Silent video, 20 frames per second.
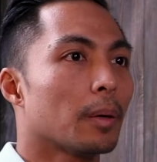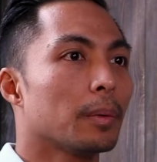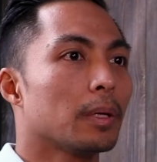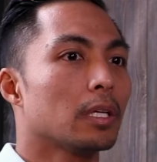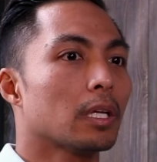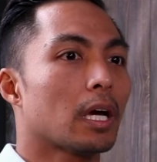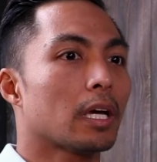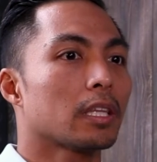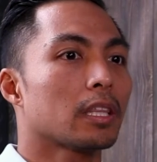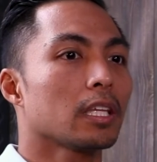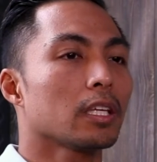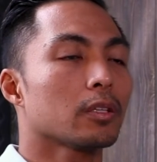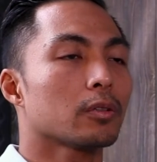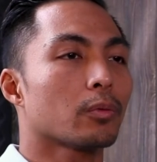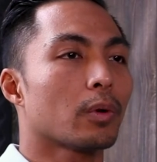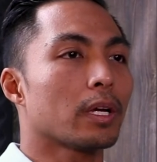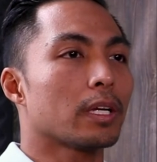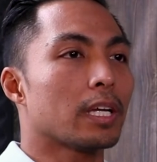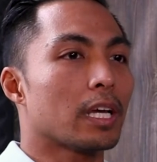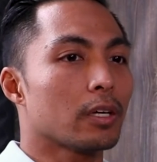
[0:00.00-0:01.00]
I mean, I think
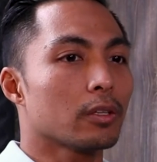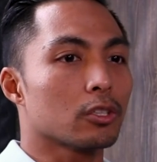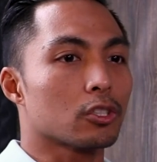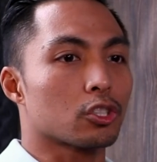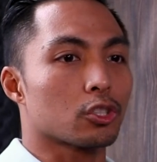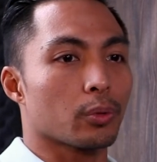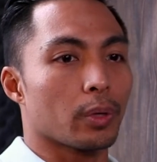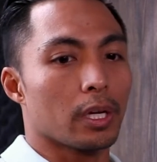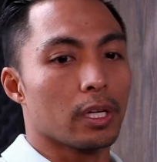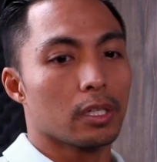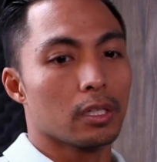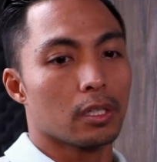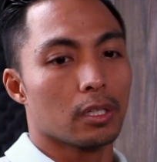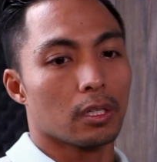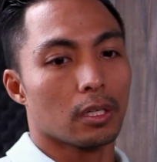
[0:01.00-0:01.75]
right now the trend